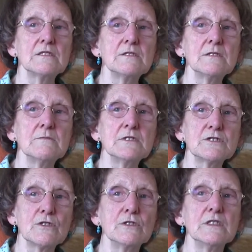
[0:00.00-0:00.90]
to
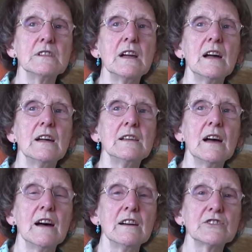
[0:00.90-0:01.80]
Miss Connor and
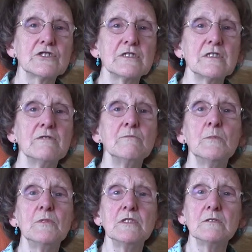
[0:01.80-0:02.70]
ask if
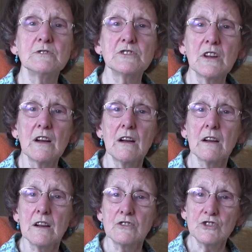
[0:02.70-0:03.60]
maybe there was a,
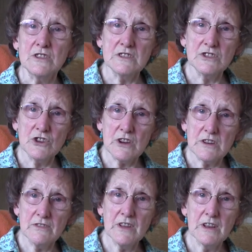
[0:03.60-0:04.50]
a country
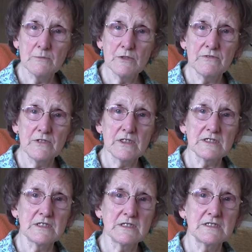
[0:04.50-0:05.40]
district available for
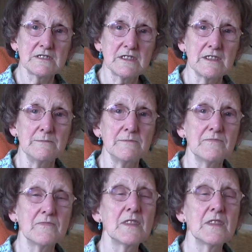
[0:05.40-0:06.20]
us at this time.